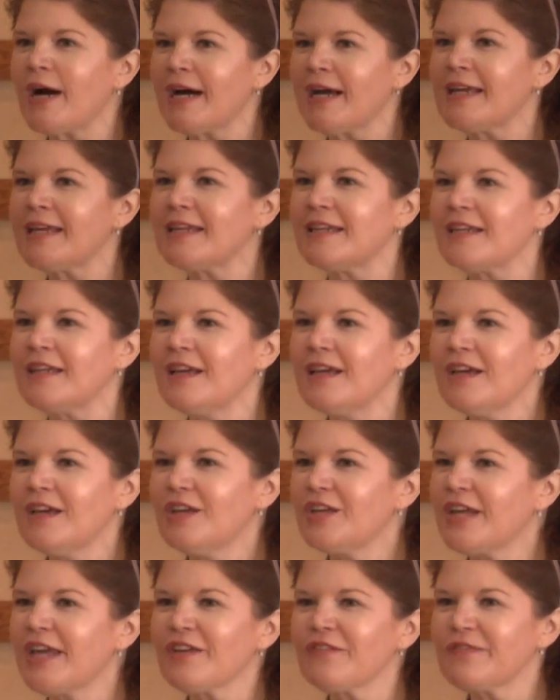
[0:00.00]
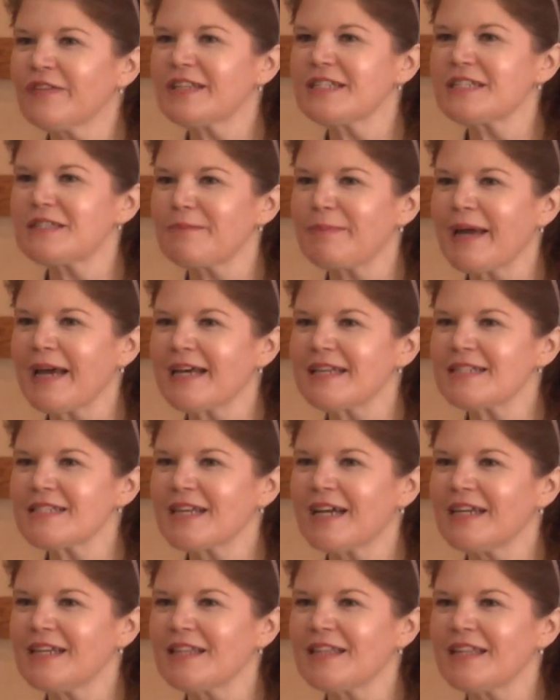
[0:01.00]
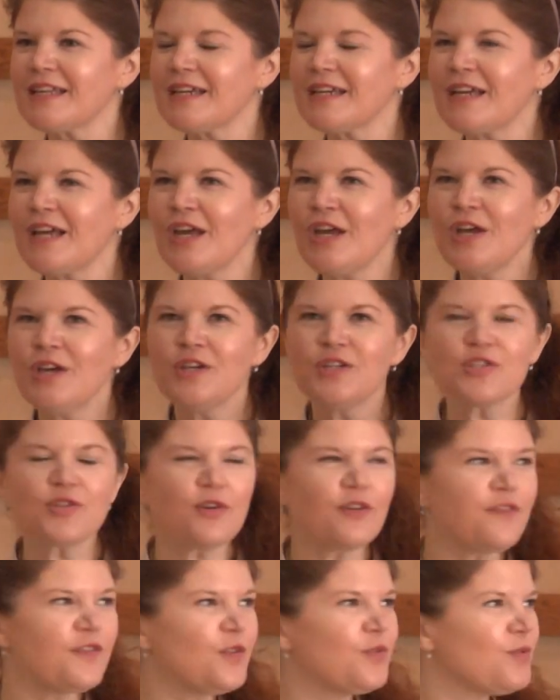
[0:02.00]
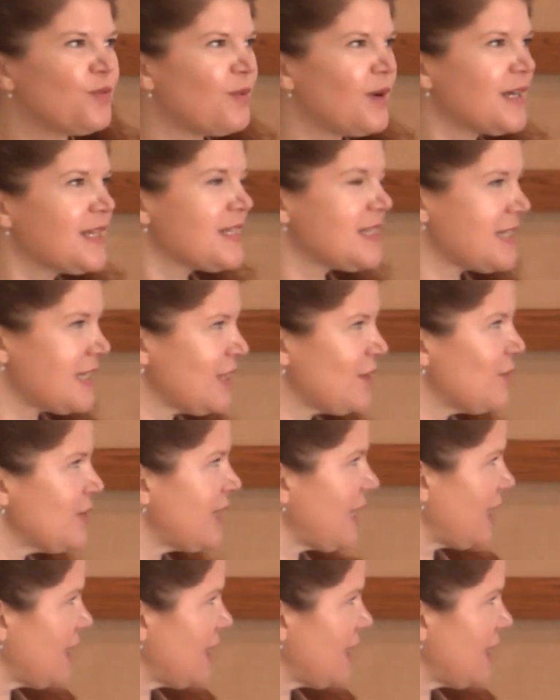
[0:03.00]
why and can't fix the past kind of thing. So if you want to stick with